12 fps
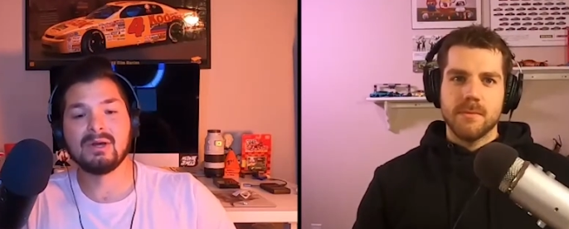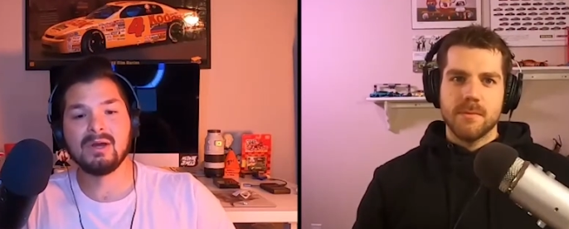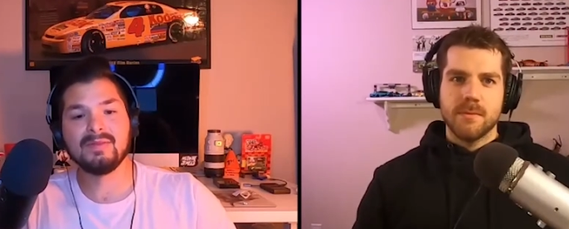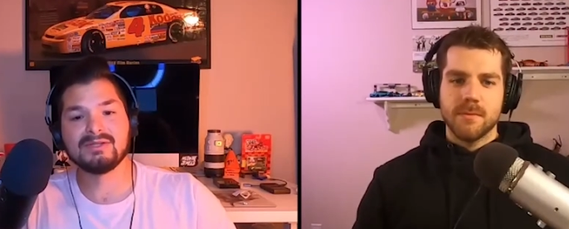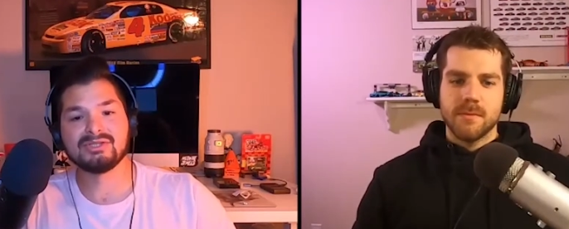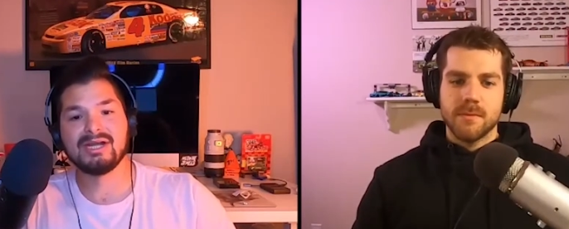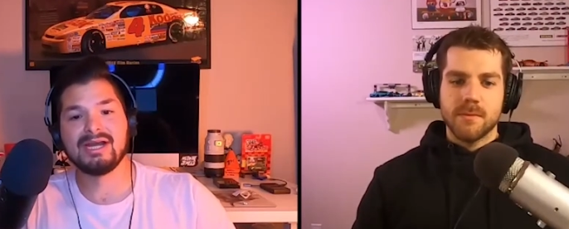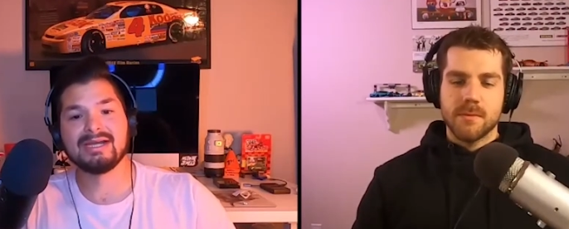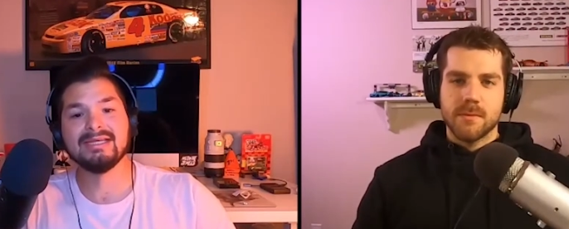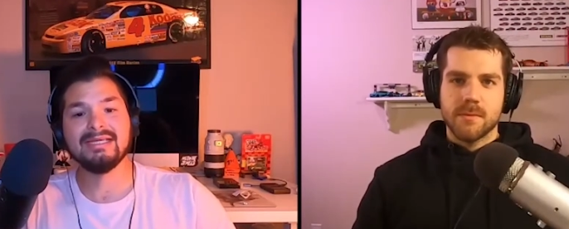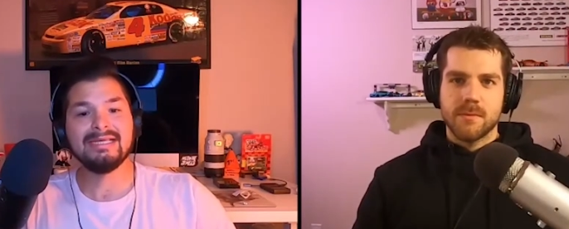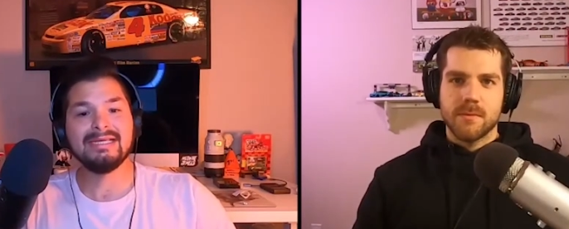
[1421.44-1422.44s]
Speaker 1: the track.
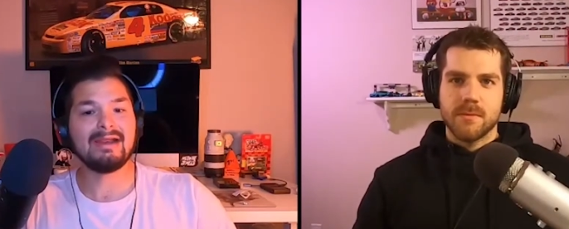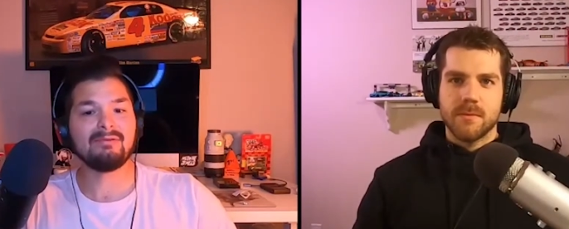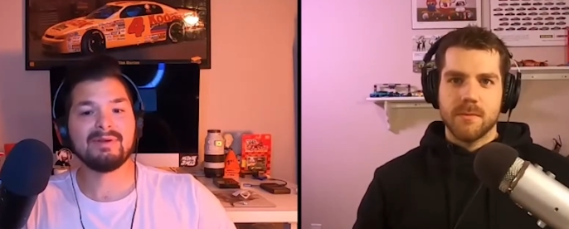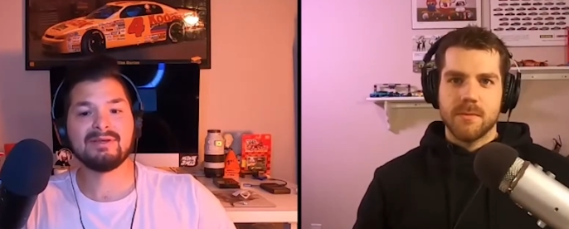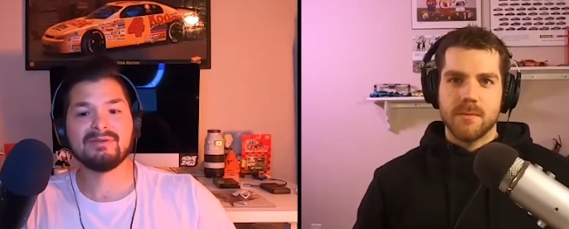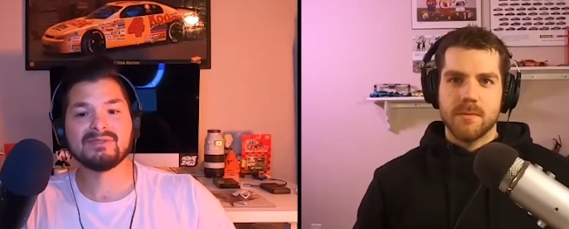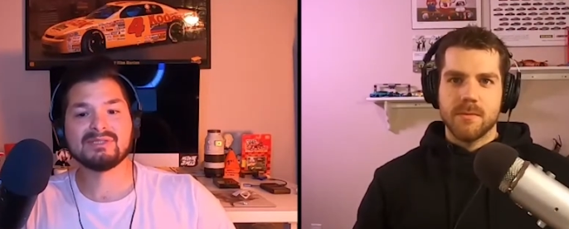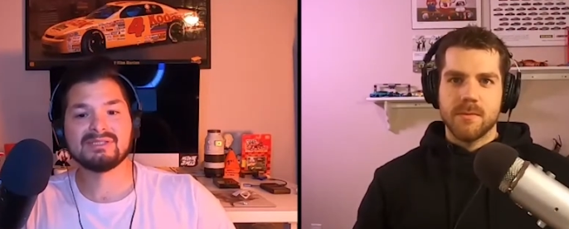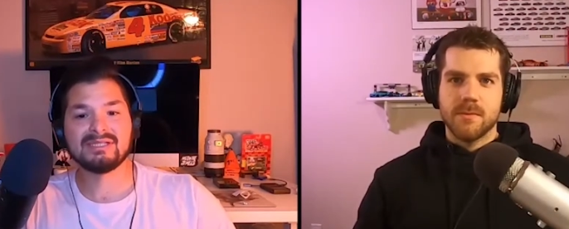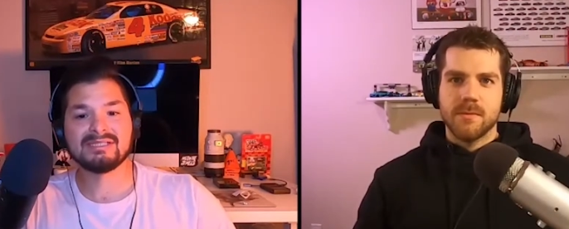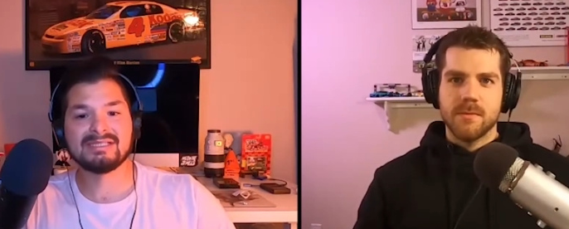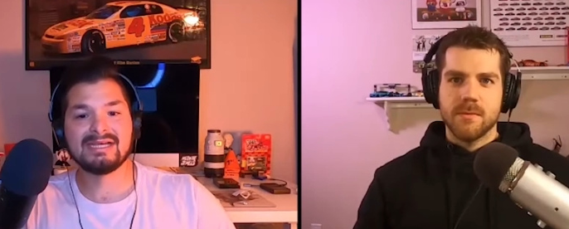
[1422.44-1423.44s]
Everybody on those slick
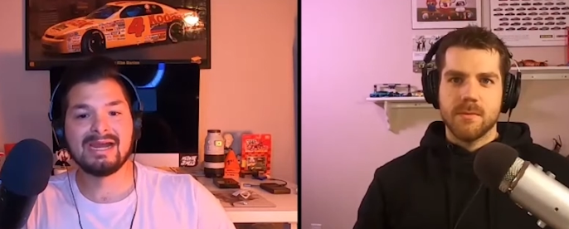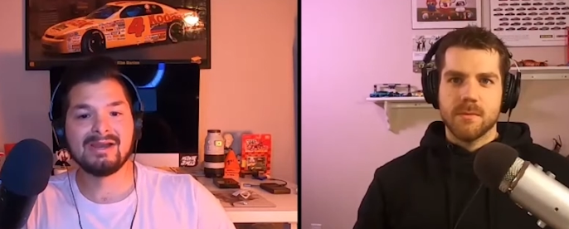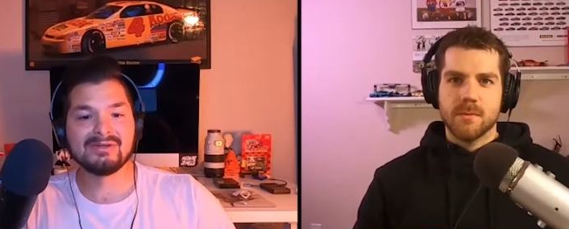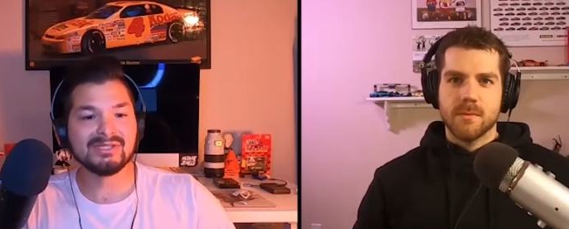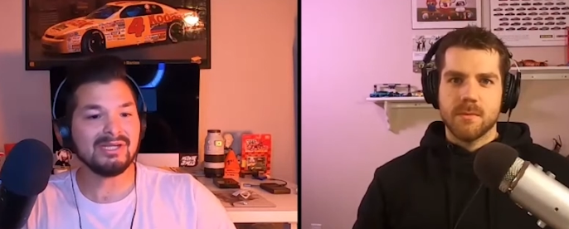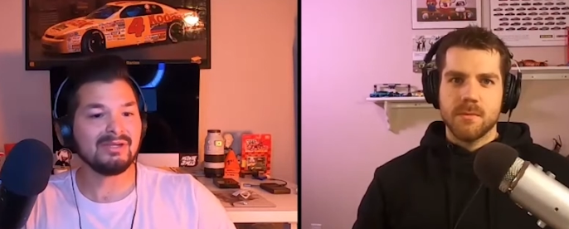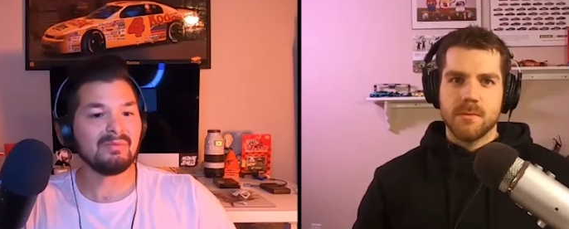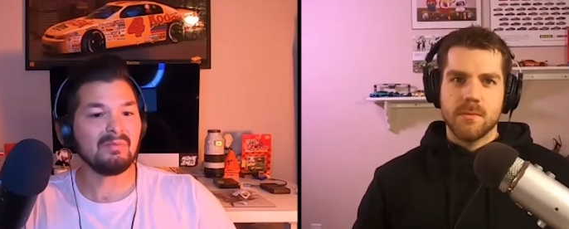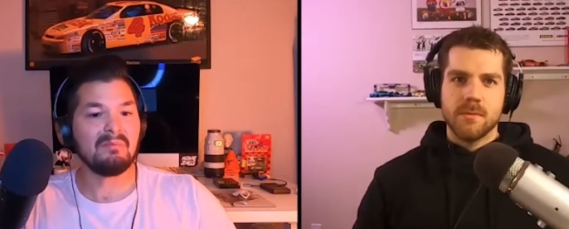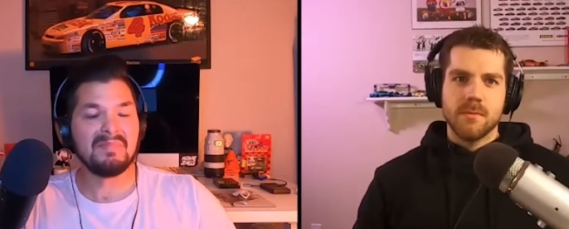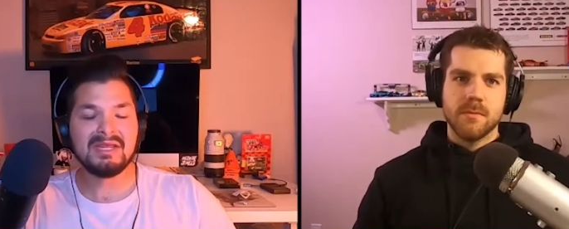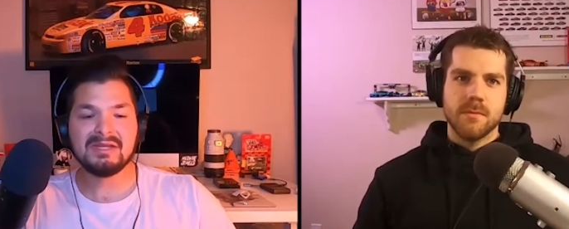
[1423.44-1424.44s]
tires
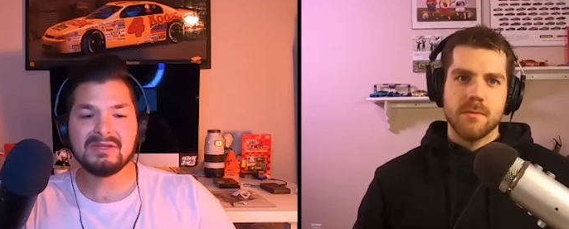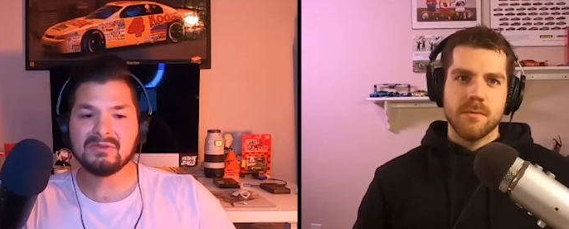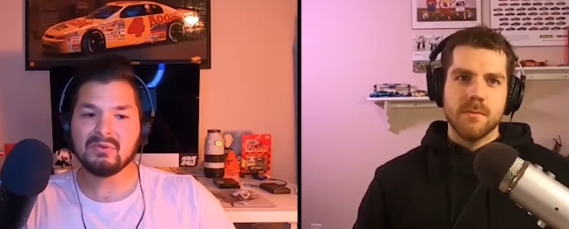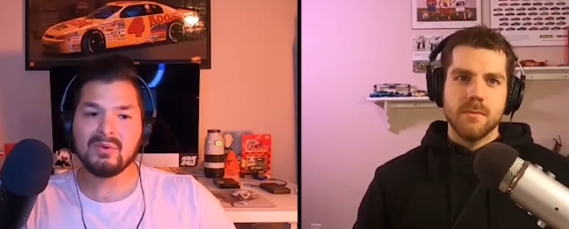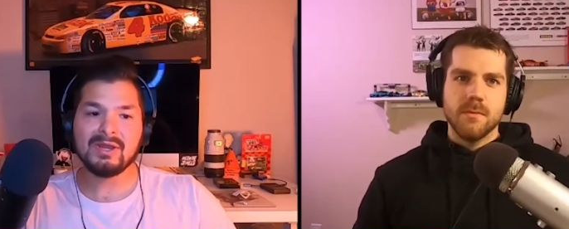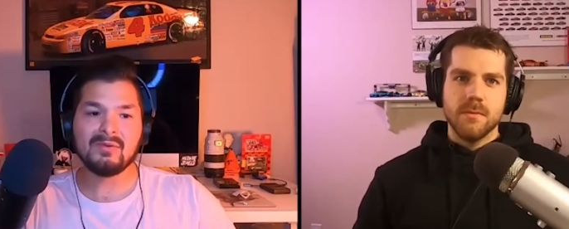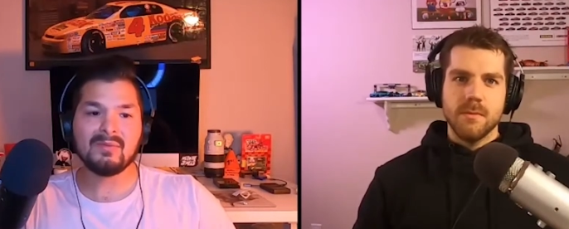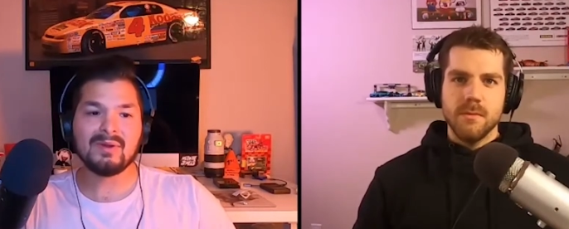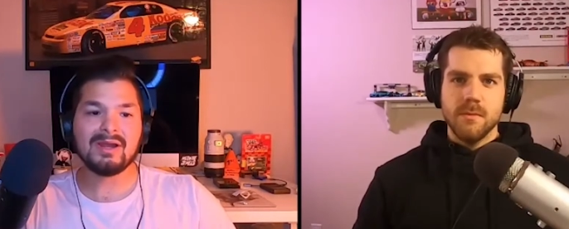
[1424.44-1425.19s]
making their way around.